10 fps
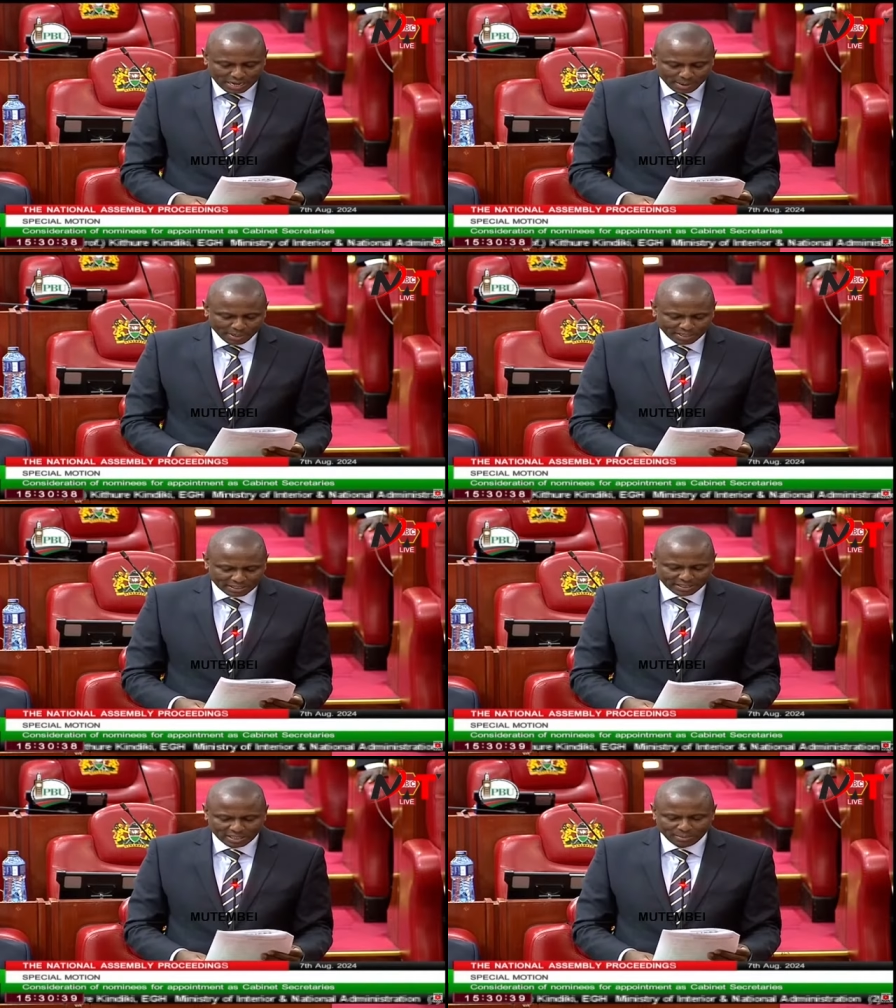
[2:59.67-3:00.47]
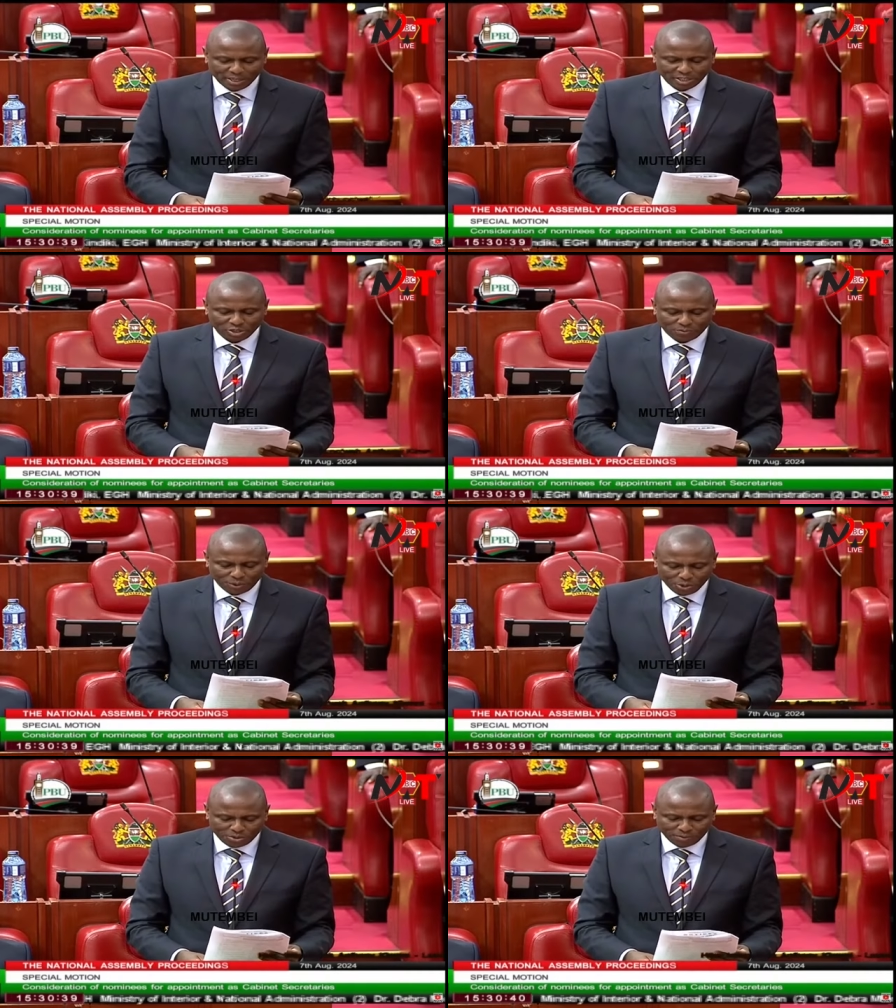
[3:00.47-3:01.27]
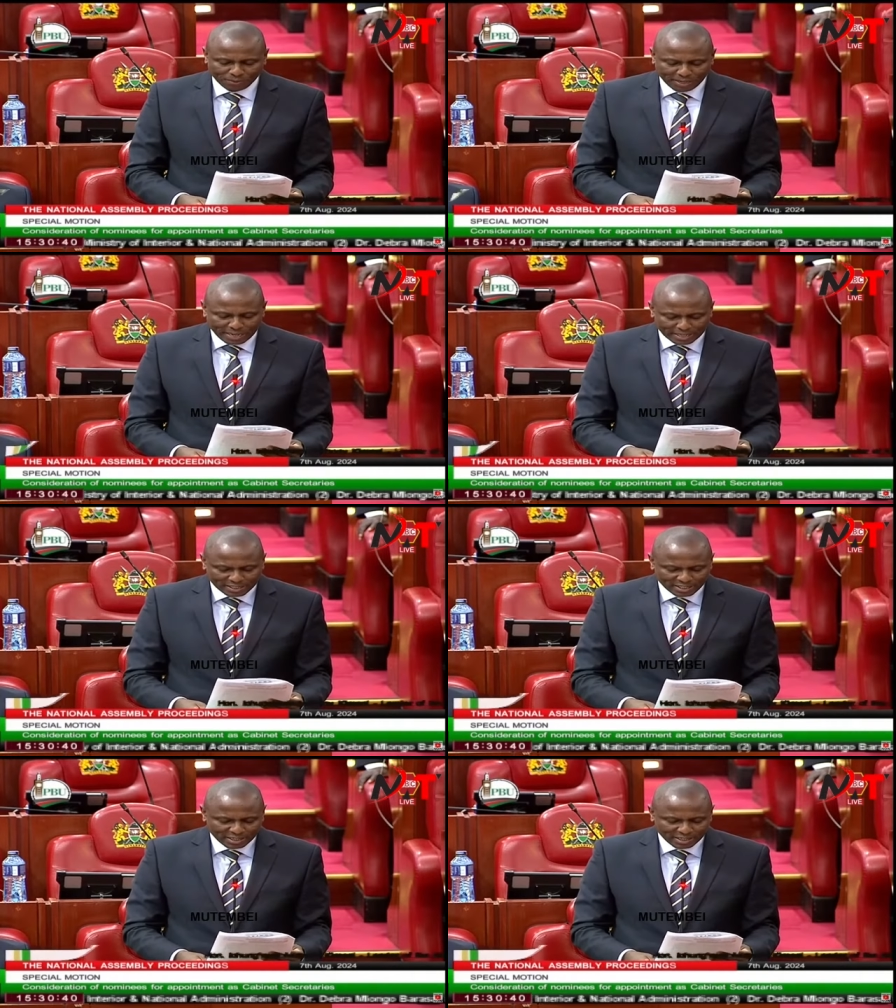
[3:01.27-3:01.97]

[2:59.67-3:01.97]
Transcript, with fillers: Cabinet Secretary, Ministry of Youth Affairs,